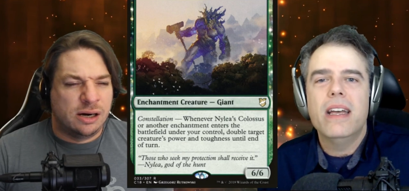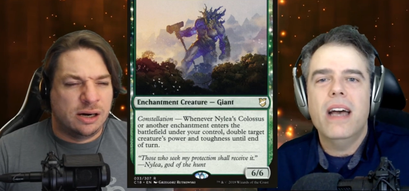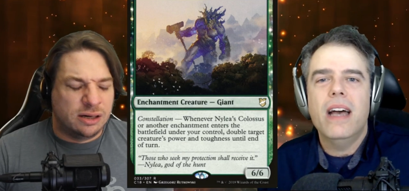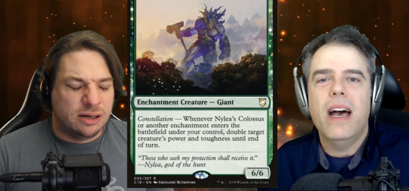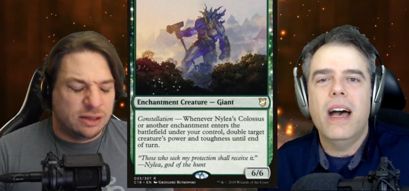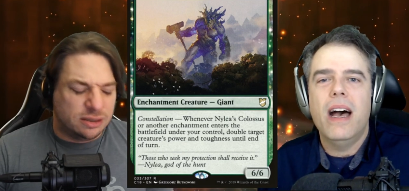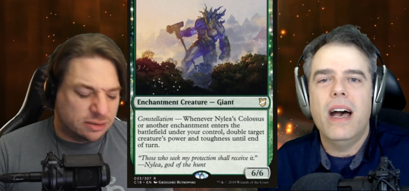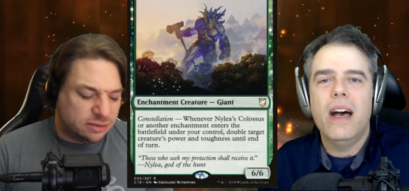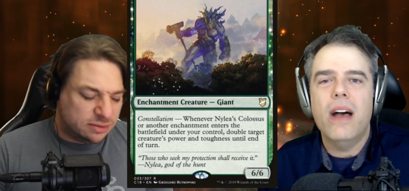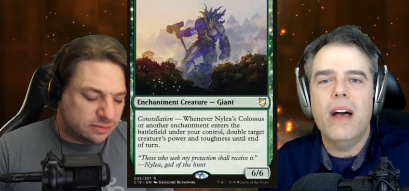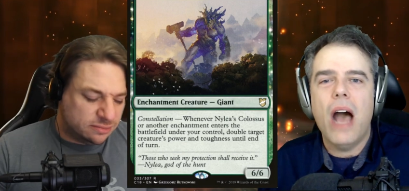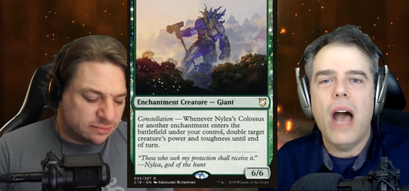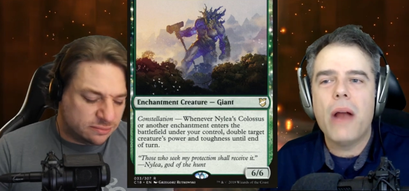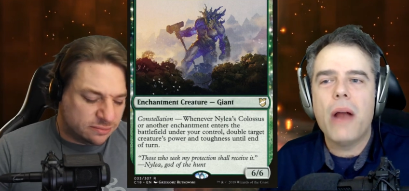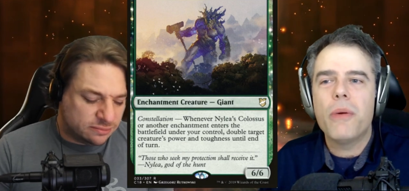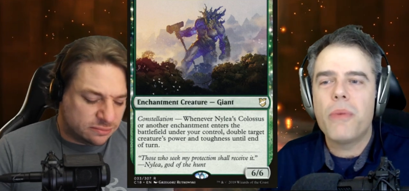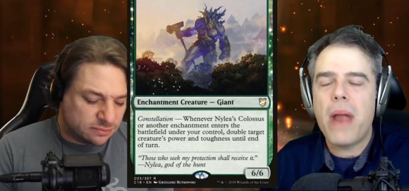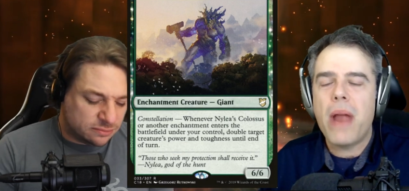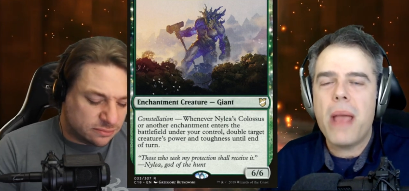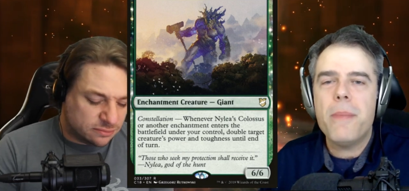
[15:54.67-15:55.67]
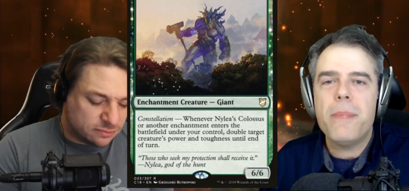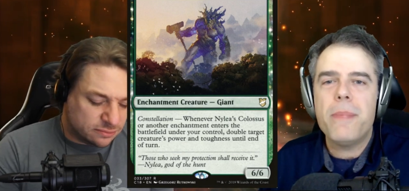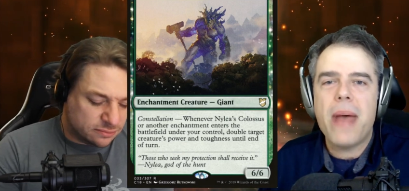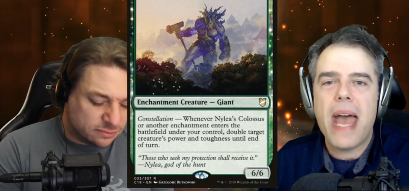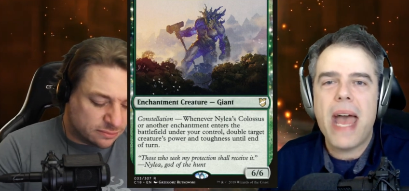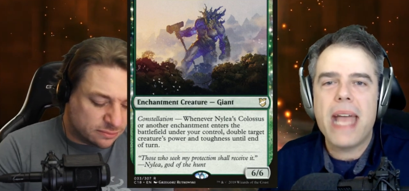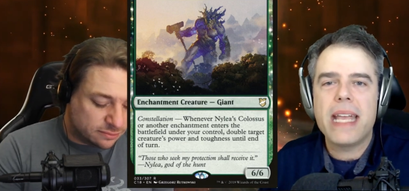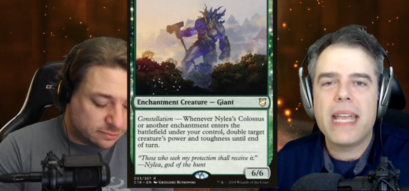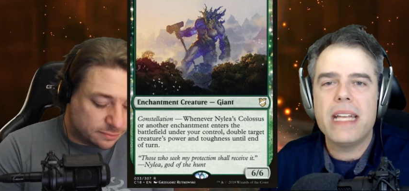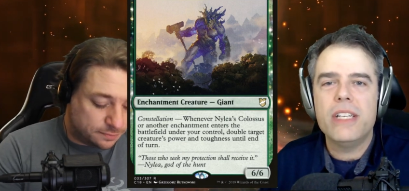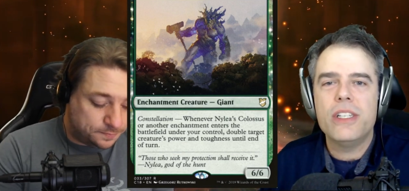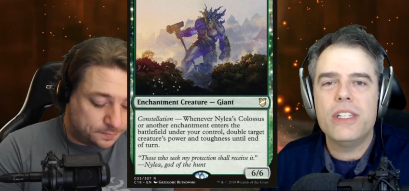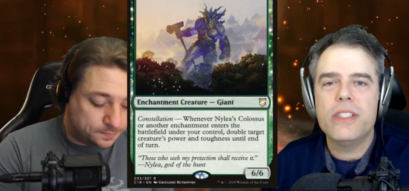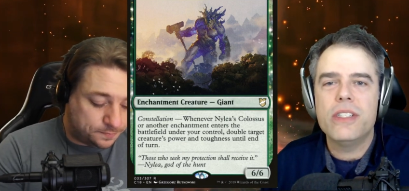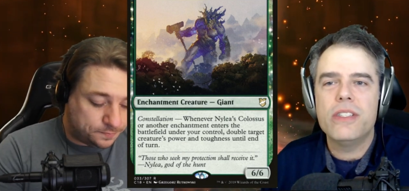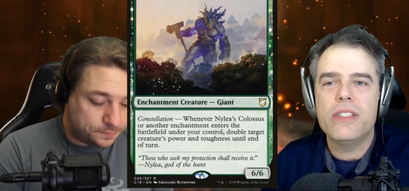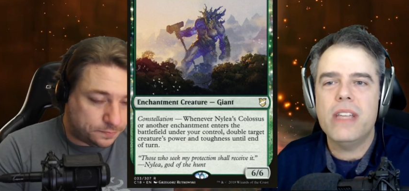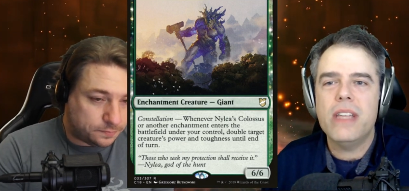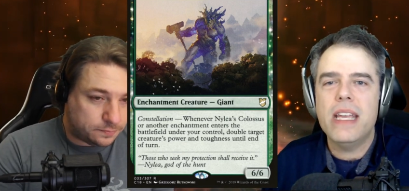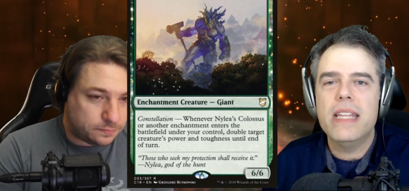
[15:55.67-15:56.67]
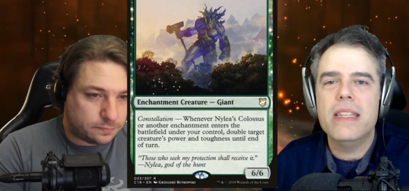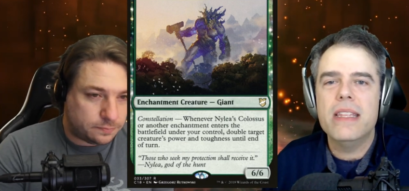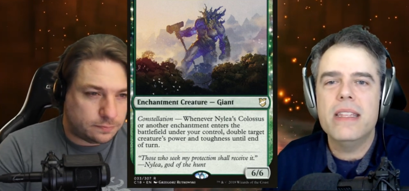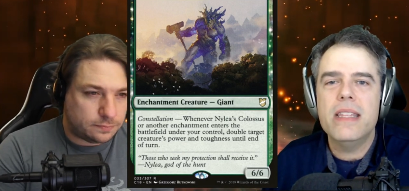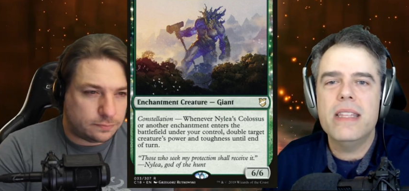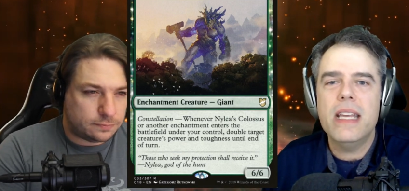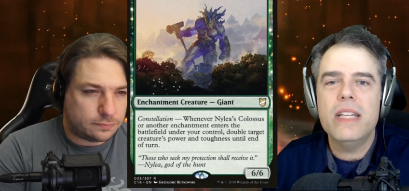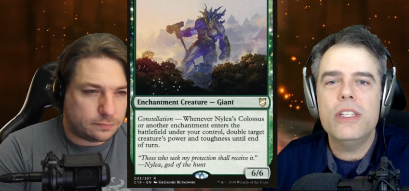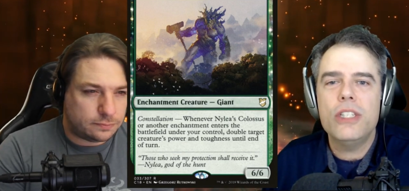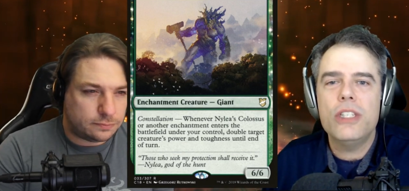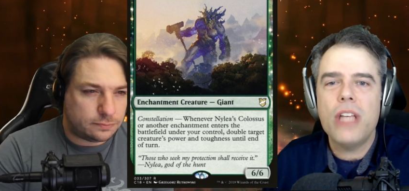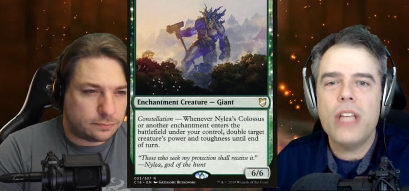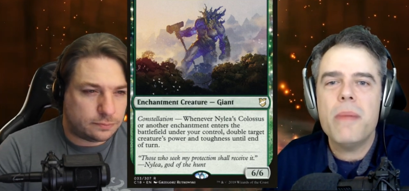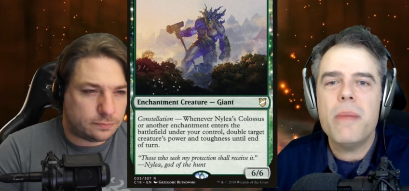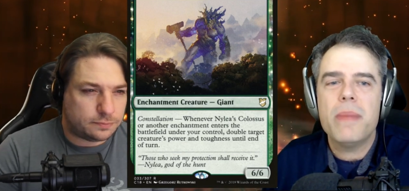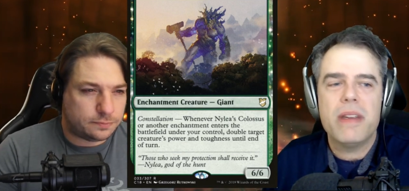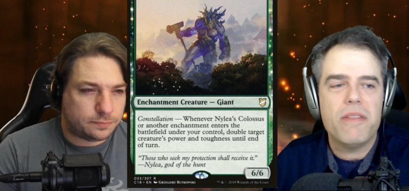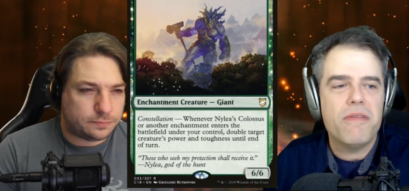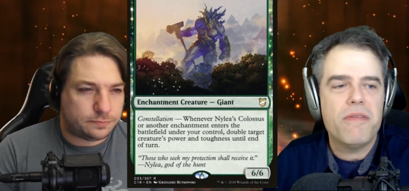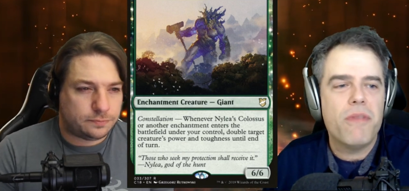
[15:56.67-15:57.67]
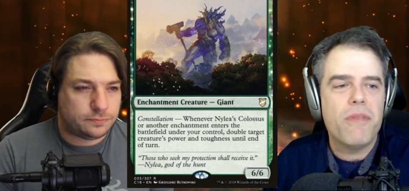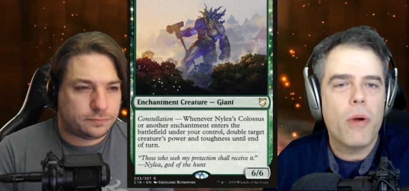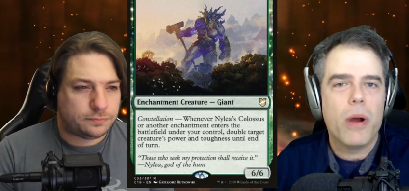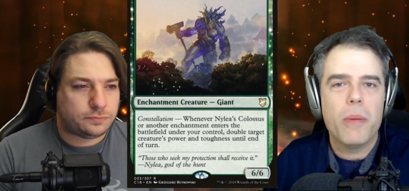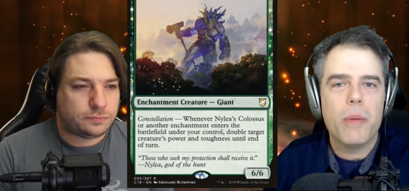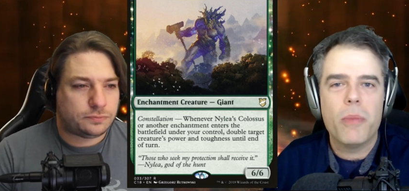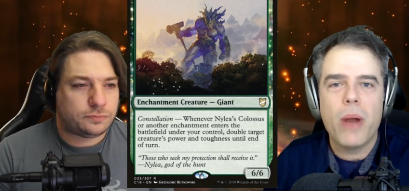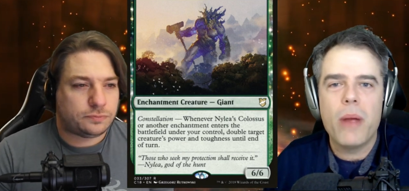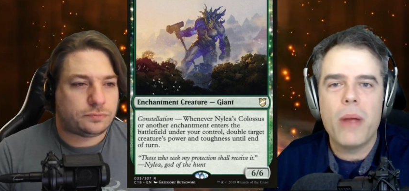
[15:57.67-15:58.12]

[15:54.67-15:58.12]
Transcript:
Speaker 1: uh, our ramp package is in enchantment form, right?